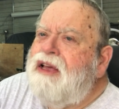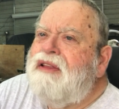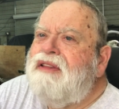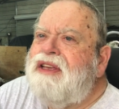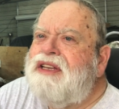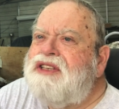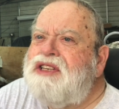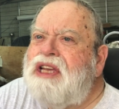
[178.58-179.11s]

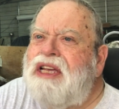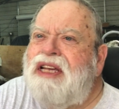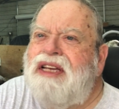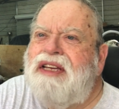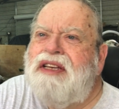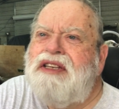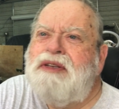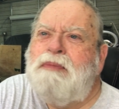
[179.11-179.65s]
This
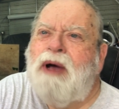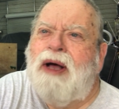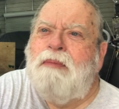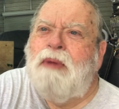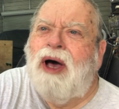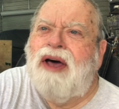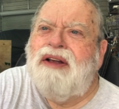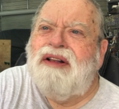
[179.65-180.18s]
is my
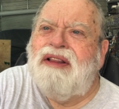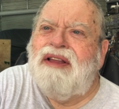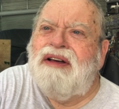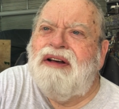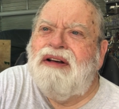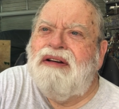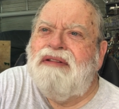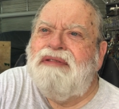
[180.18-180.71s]
bottle
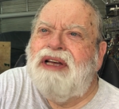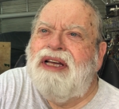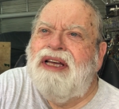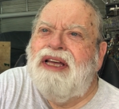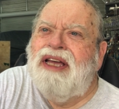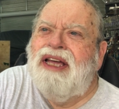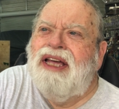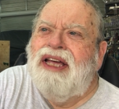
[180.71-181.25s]
of
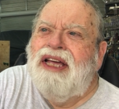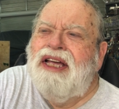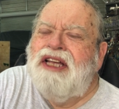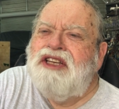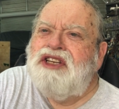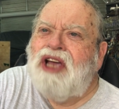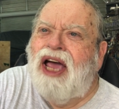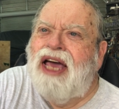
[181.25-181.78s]

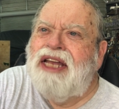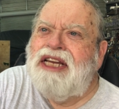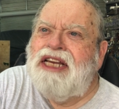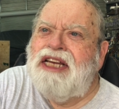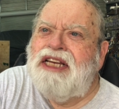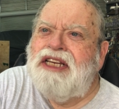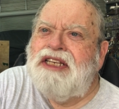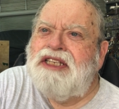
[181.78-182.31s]

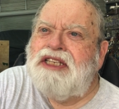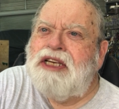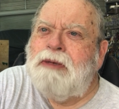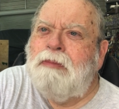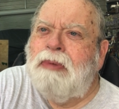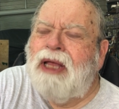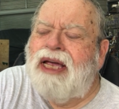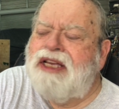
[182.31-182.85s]
Chinese
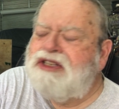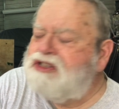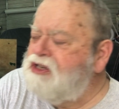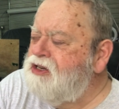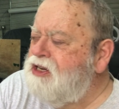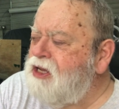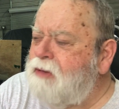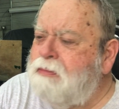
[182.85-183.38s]

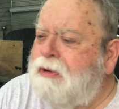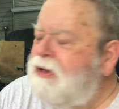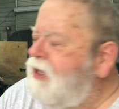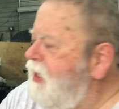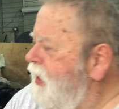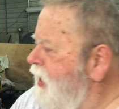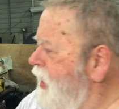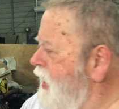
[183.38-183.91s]
Plasti Dip,
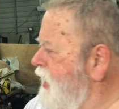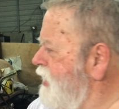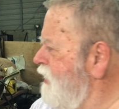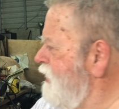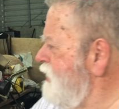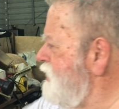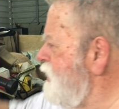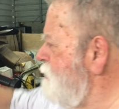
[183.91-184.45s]
and I'll
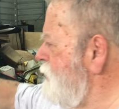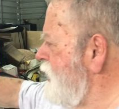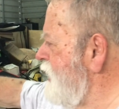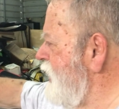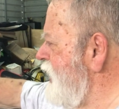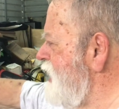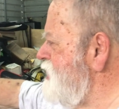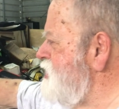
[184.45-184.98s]
have to get my
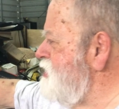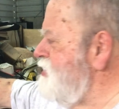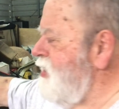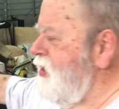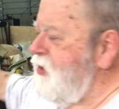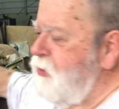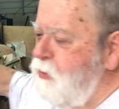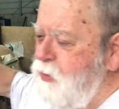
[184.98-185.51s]
glasses on to